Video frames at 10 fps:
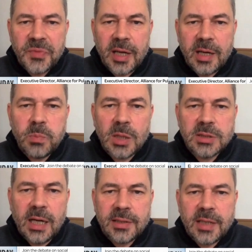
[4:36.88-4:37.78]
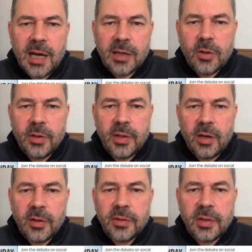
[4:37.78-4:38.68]
terrible attack on
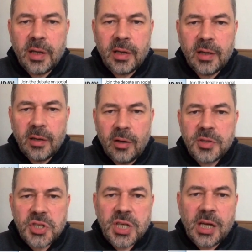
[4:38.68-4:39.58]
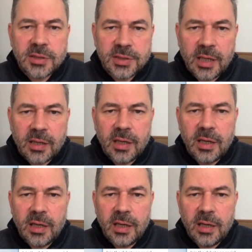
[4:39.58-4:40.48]
on on shelter
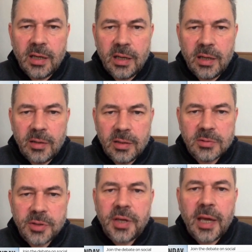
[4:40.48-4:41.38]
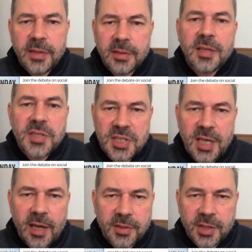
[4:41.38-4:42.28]
located in
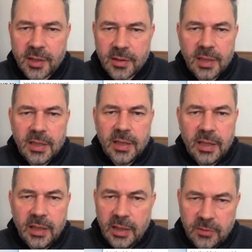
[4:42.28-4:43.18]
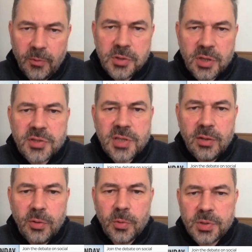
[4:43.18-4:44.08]
theater. Eh, it was on the
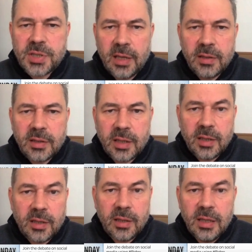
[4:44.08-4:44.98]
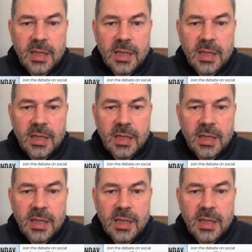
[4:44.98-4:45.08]
news and uh,